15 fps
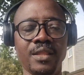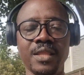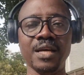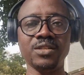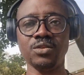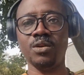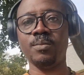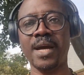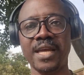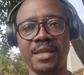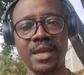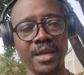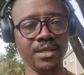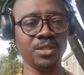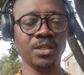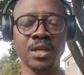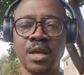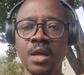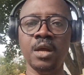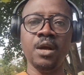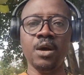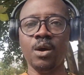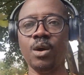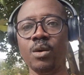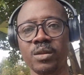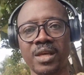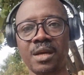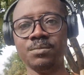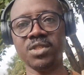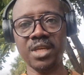That's not my case. All
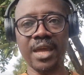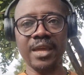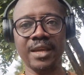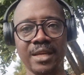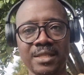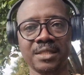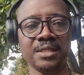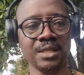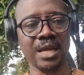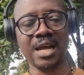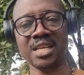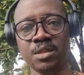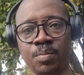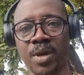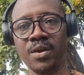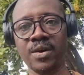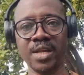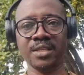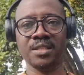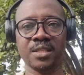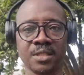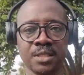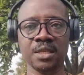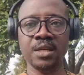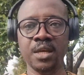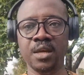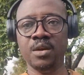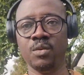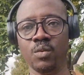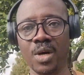that I'm saying is, as parents,
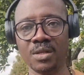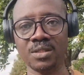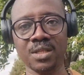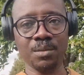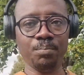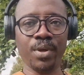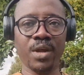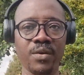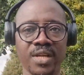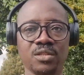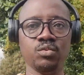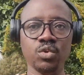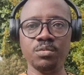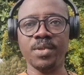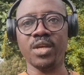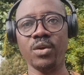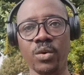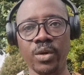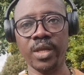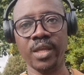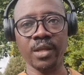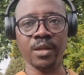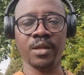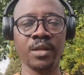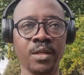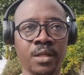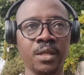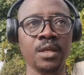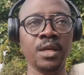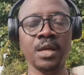while some parents will be going
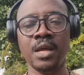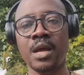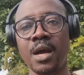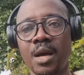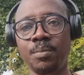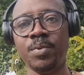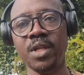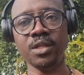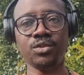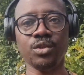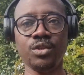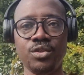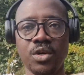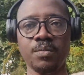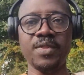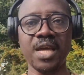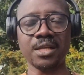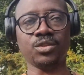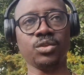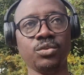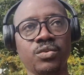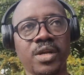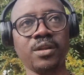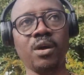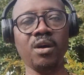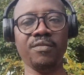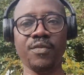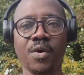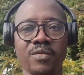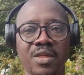happily to drop their children
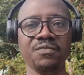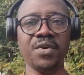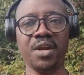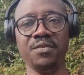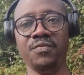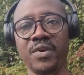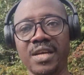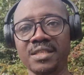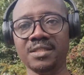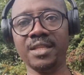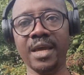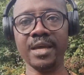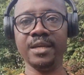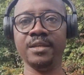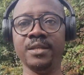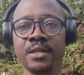off on the very first day.